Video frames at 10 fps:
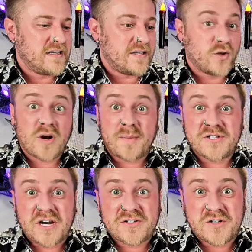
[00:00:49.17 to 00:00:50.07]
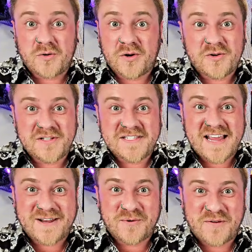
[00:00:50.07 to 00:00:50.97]
You can grab a chair, too, or you can
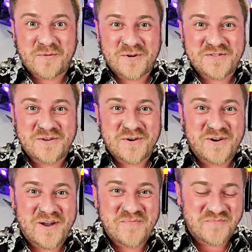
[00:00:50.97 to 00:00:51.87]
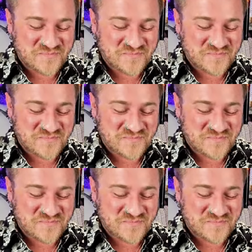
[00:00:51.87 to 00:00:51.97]
stand, whatever works for you, okay?